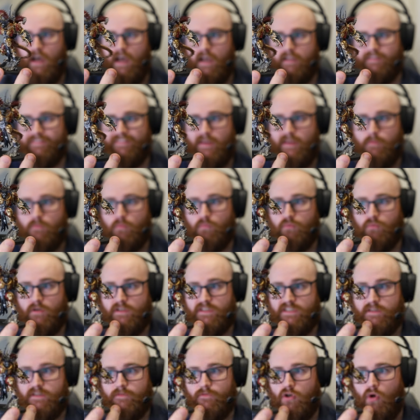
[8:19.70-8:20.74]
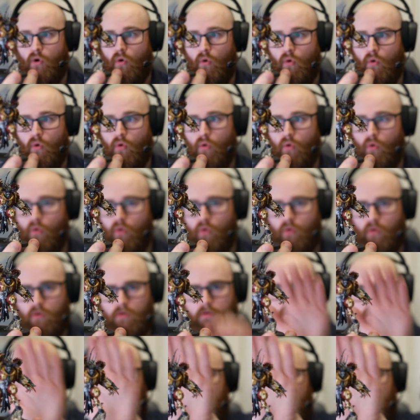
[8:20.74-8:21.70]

Demon Prince of Khorne.